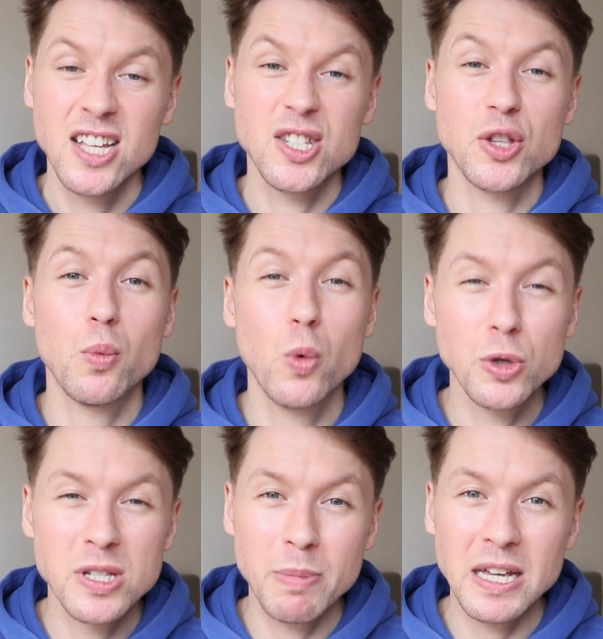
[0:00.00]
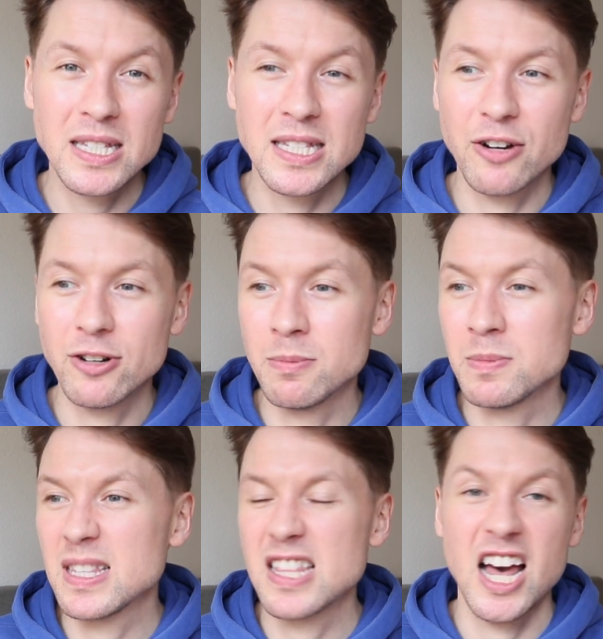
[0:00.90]
So the water-based
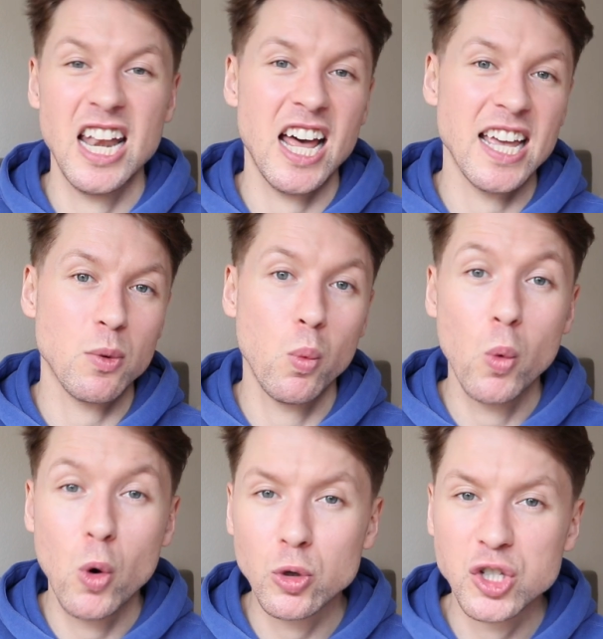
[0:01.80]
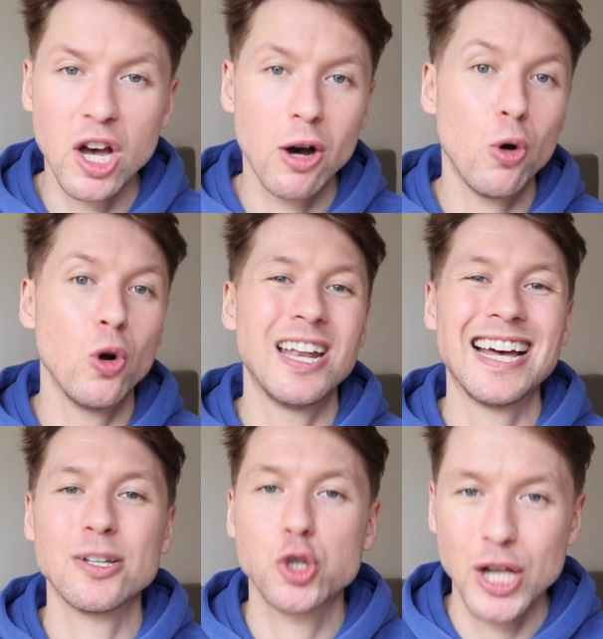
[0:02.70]
serums that are like water or
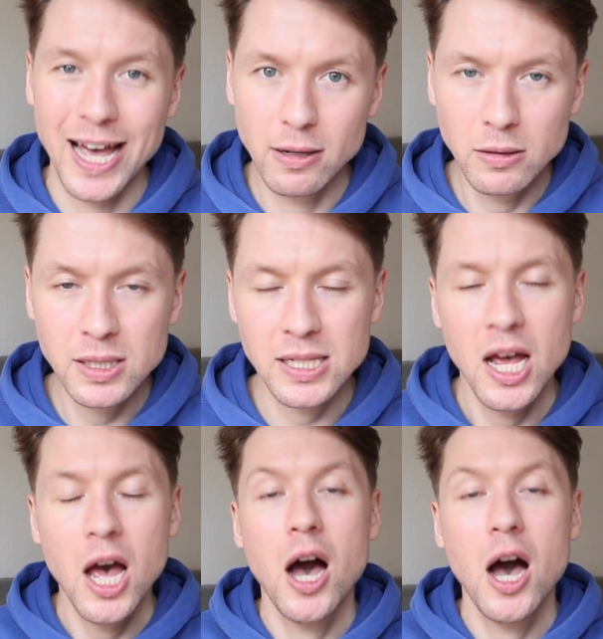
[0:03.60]
like gels,